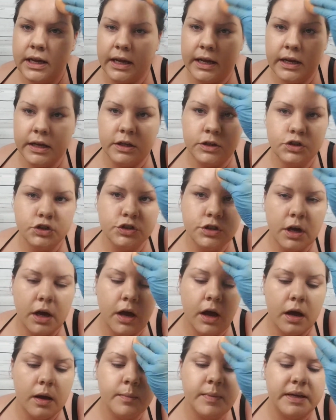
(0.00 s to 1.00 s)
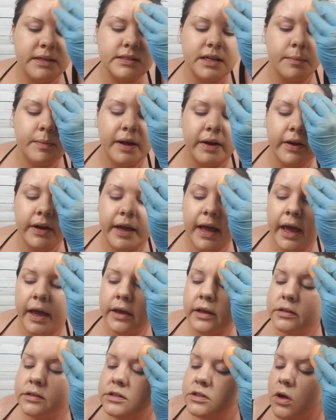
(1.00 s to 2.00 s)
Ange is a Mary Kay
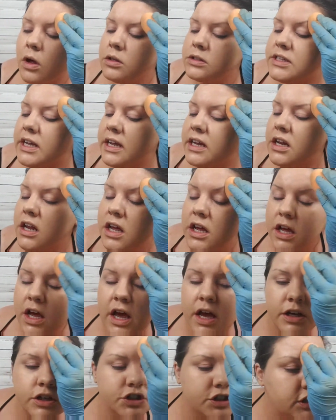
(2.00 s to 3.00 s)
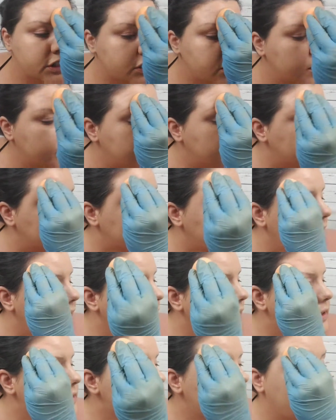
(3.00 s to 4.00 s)
consultant. She told me
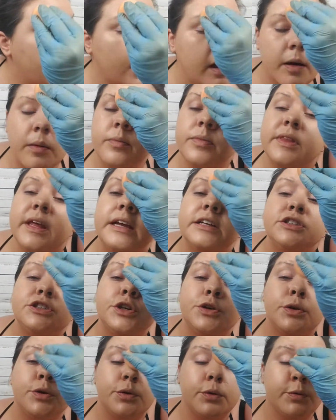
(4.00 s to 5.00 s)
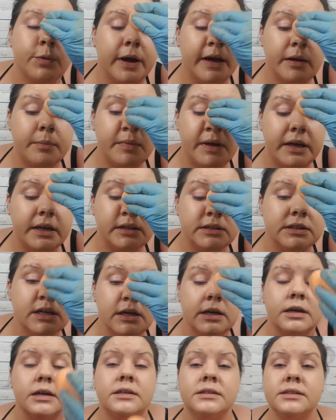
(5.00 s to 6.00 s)
that they too recommend
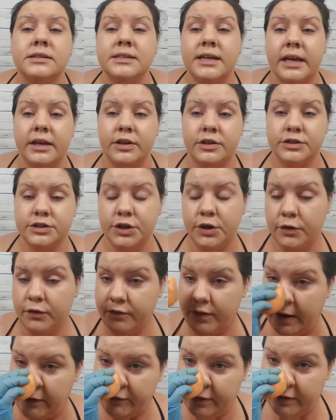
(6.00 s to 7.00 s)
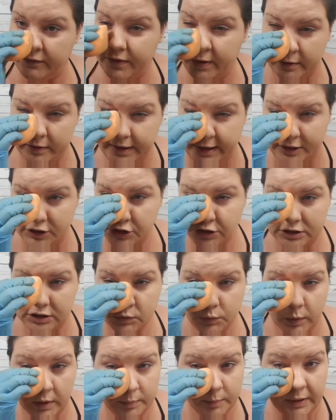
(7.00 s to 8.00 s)
to take your two favorite foundations,
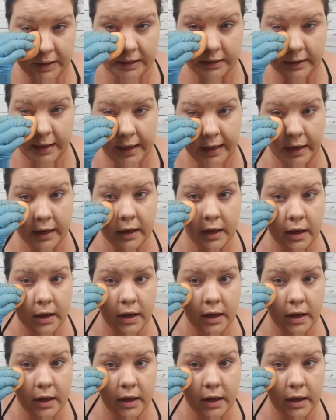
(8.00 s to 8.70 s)
one being like